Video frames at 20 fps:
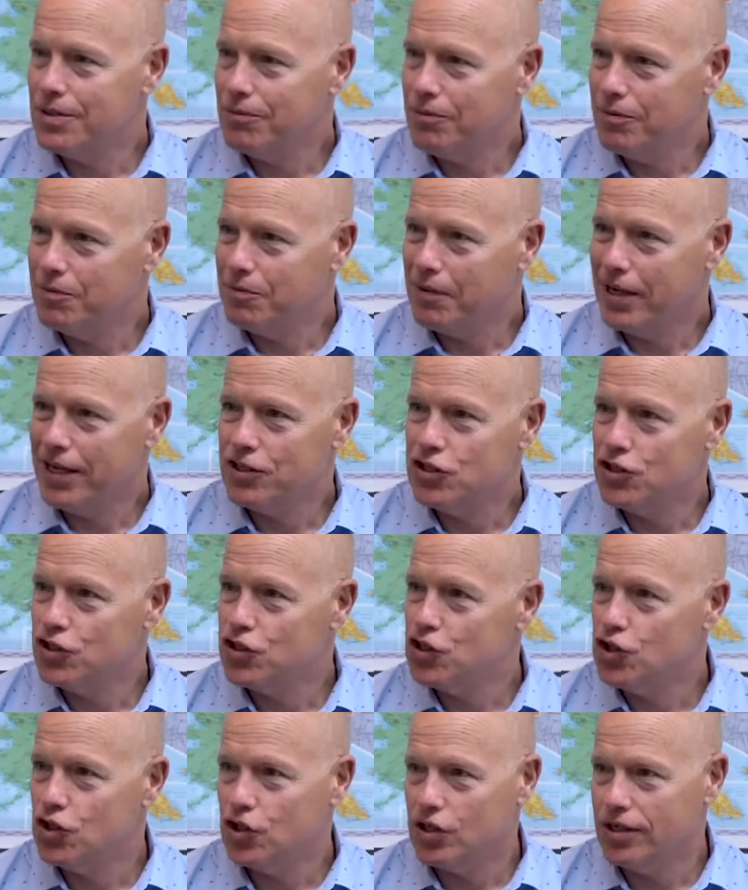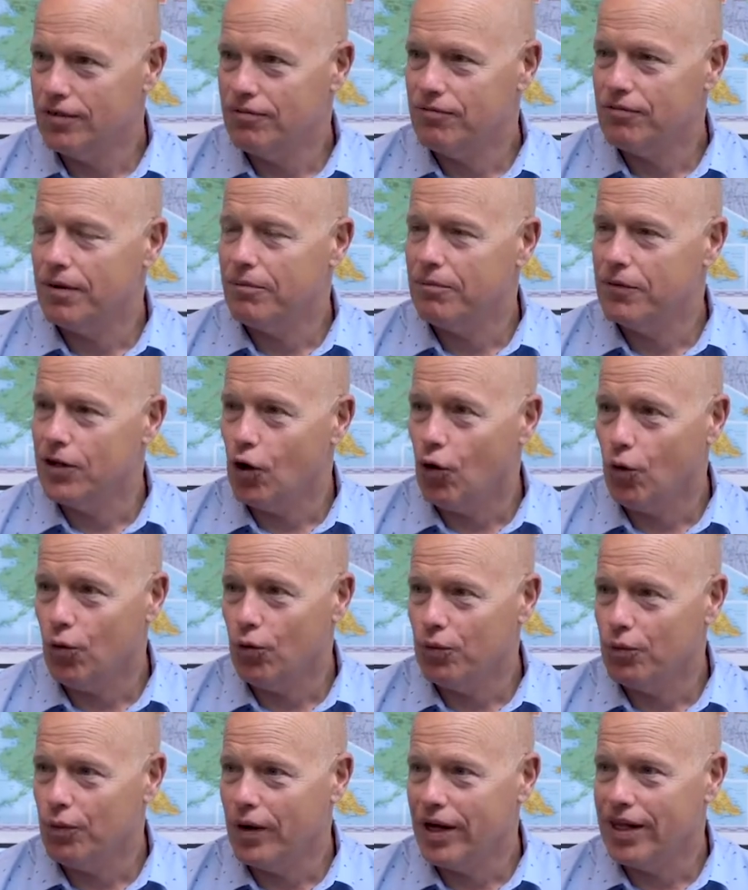them that the words
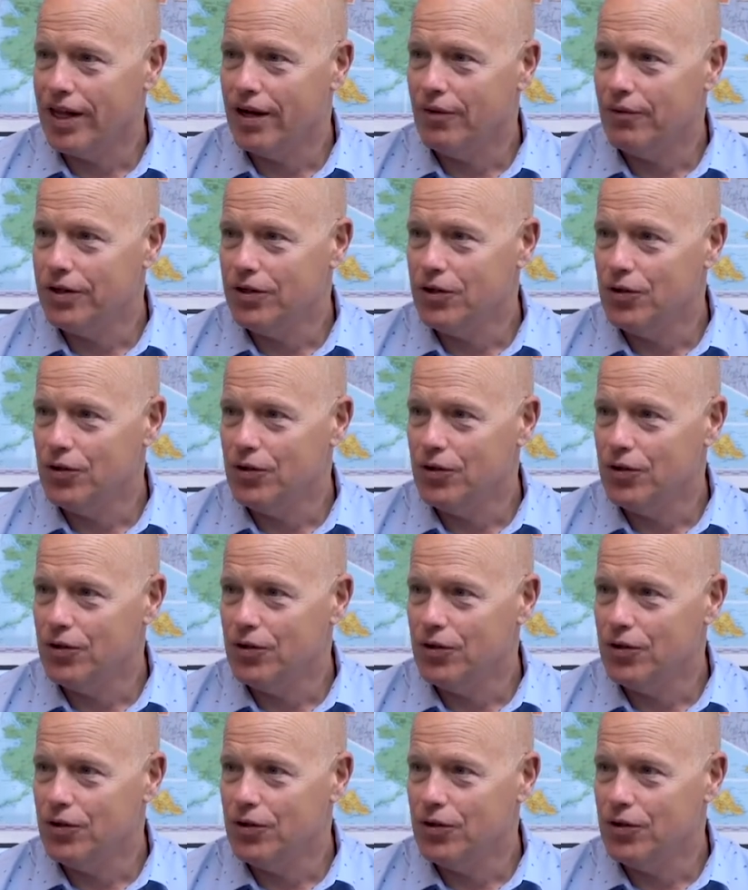that you are